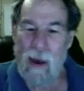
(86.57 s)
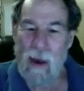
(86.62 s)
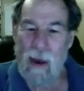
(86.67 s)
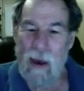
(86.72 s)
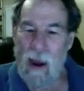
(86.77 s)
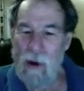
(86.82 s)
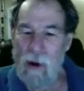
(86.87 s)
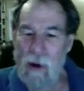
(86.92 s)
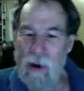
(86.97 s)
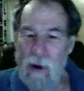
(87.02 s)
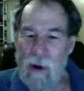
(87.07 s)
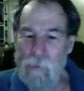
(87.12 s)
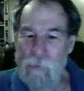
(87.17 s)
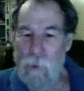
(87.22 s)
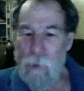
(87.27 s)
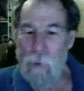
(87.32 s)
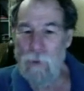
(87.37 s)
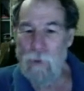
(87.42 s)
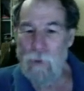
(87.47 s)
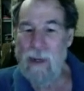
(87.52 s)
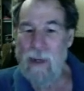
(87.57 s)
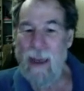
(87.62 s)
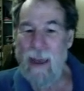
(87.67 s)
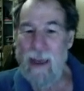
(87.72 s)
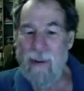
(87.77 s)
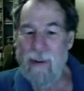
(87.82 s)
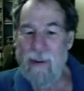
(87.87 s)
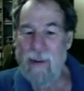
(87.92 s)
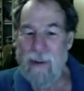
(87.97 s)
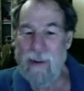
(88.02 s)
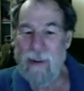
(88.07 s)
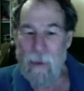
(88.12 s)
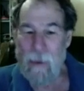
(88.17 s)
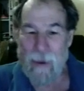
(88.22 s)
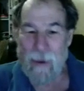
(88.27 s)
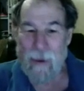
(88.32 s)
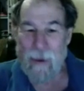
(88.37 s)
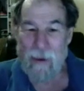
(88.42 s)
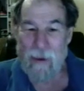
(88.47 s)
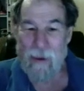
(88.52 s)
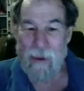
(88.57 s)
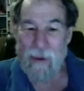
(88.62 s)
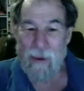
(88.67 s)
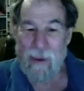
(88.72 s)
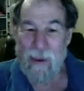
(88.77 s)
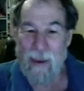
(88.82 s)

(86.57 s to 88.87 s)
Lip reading: are both an academic